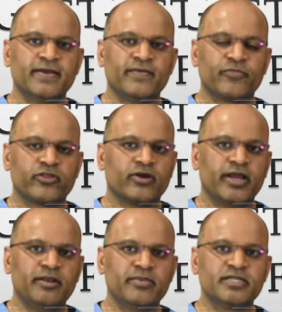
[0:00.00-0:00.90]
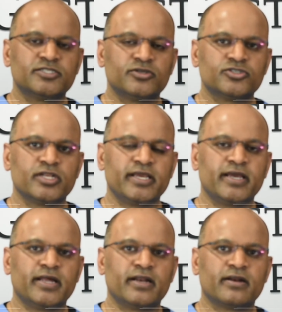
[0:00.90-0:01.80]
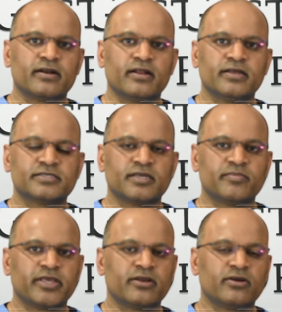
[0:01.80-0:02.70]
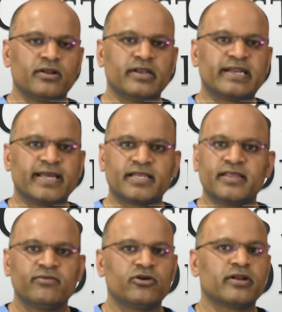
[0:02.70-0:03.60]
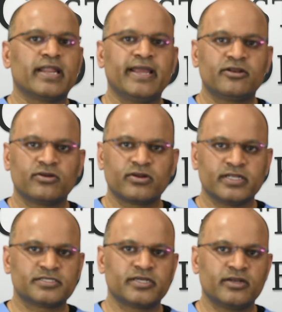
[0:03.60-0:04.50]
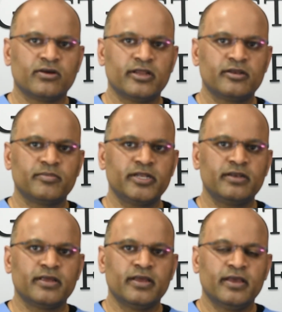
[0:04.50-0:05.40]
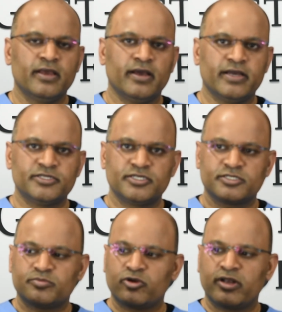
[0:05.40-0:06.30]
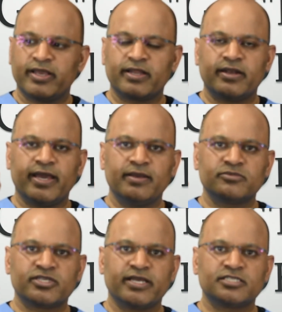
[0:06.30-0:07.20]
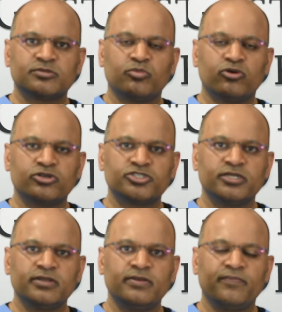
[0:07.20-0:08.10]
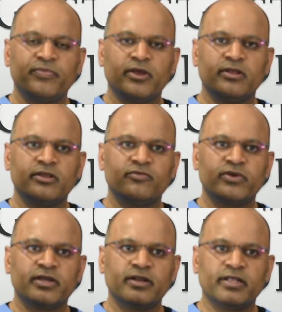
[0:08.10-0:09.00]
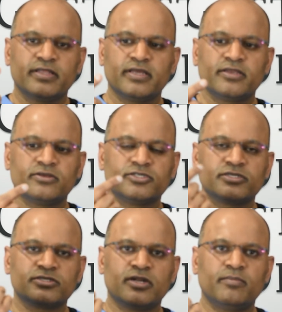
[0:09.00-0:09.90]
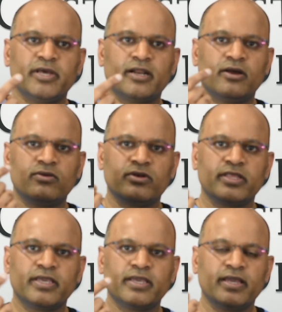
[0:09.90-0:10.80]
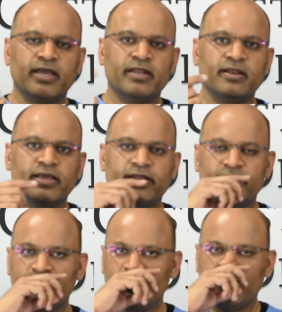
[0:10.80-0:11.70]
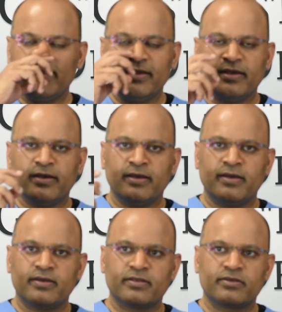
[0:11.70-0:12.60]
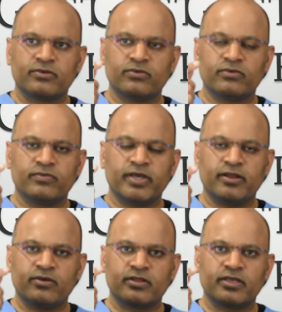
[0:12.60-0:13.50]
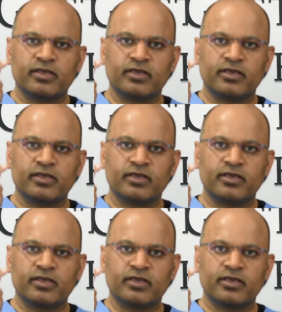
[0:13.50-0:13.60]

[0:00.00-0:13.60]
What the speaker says: So the ointments usually are something called erective or nitroglycerin ointment. You just put like a dime sized portion on your finger, and then you just rub around the anal area to wherever